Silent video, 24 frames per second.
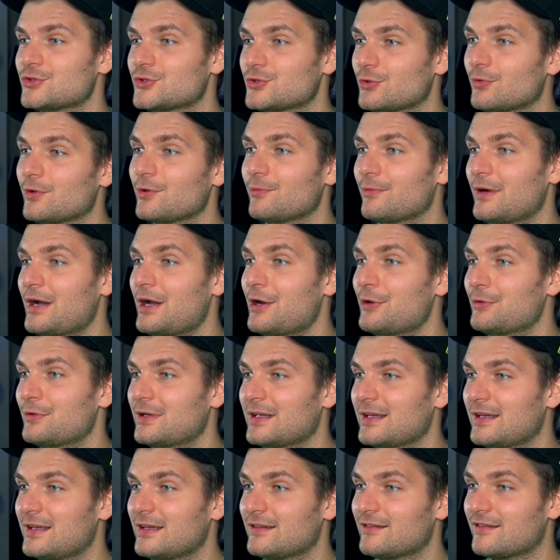Short
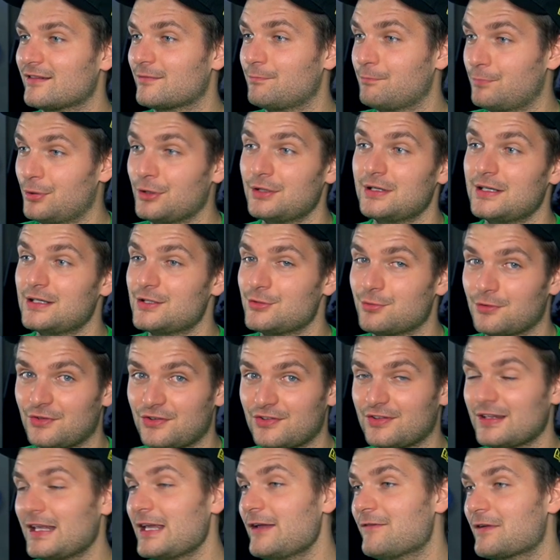Round gets put into a
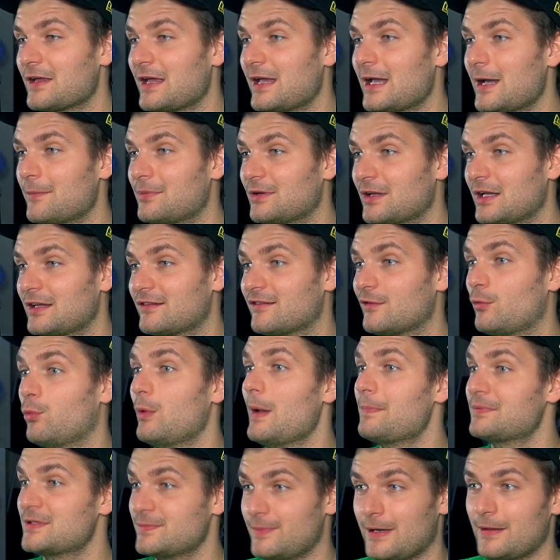slave camp and gets
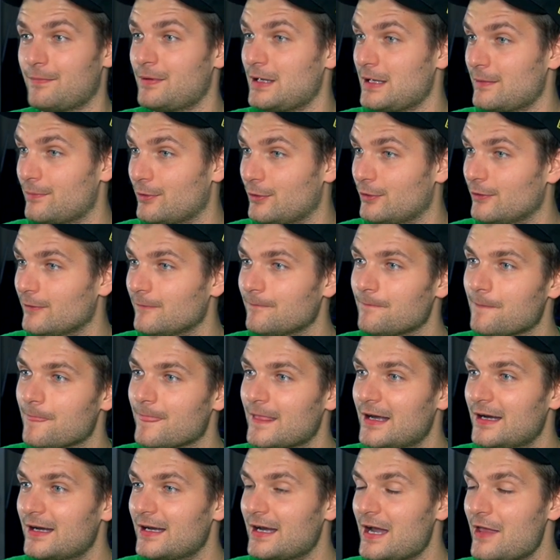whipped by people.
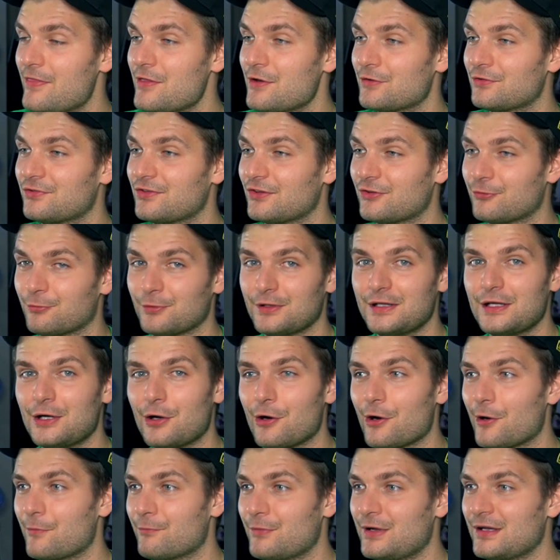And there's this really
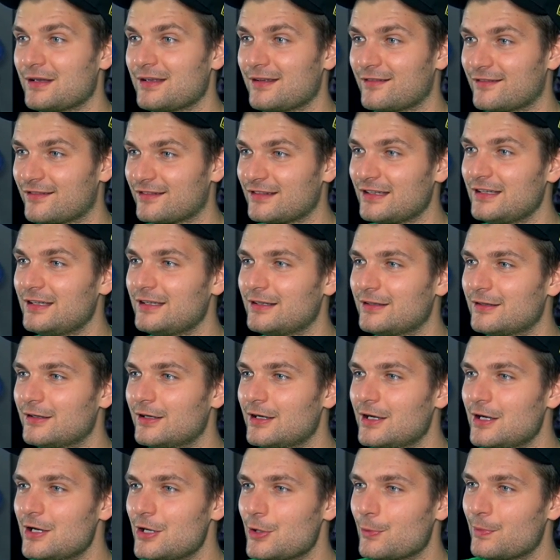heartbreaking scene
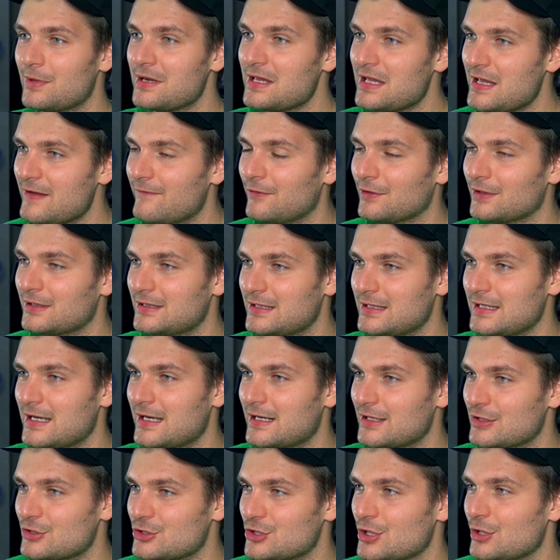when evil
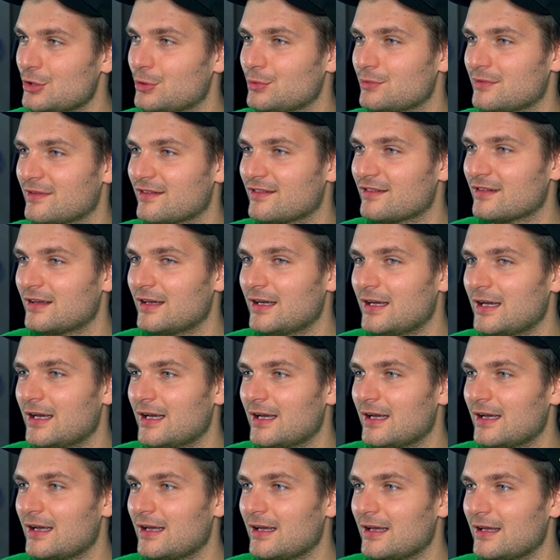Indiana Jones
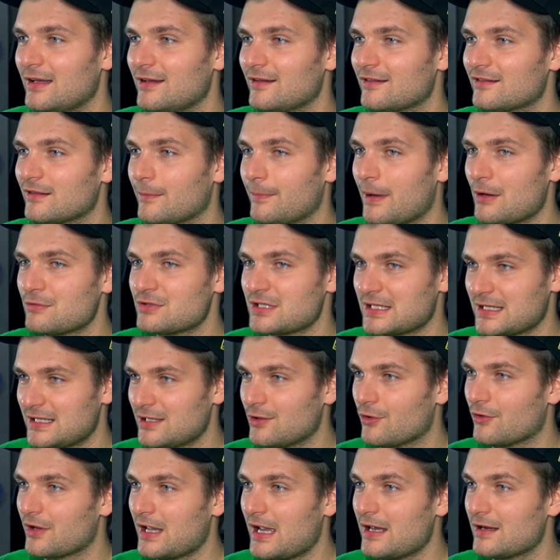is about to
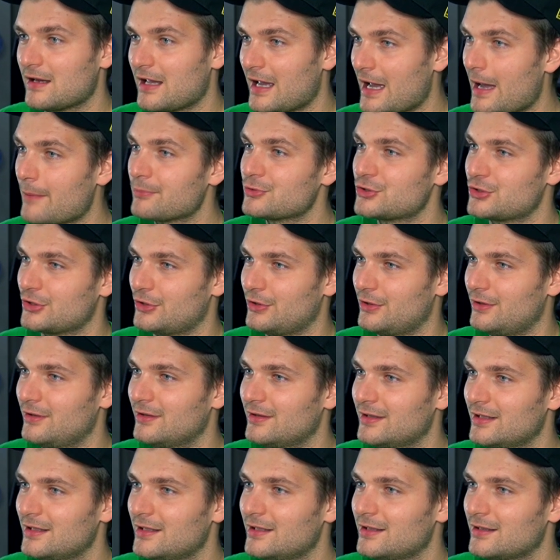kill Kate Capshaw,
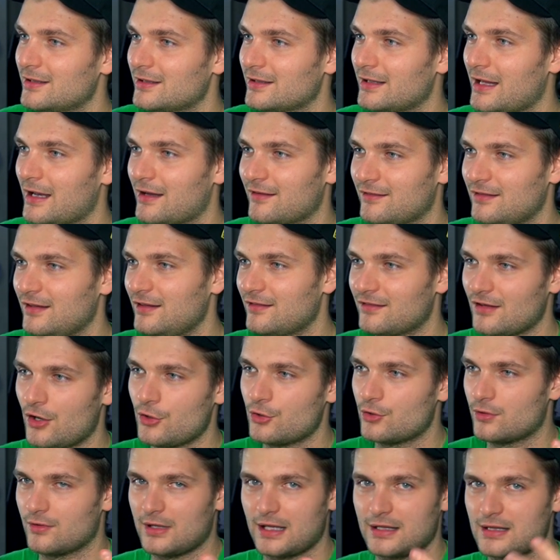like, as he's
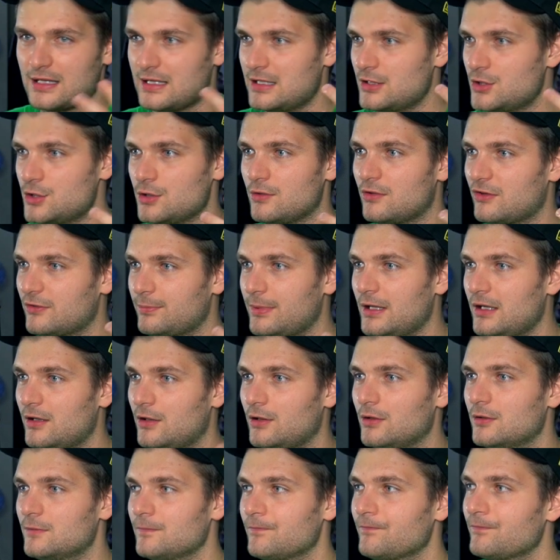under, like, the Hindu
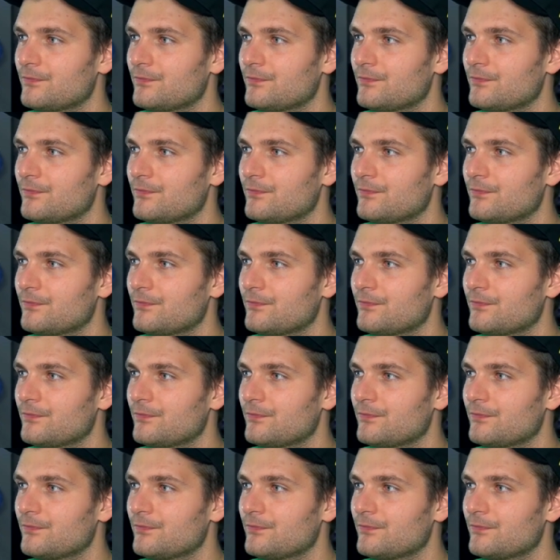spell.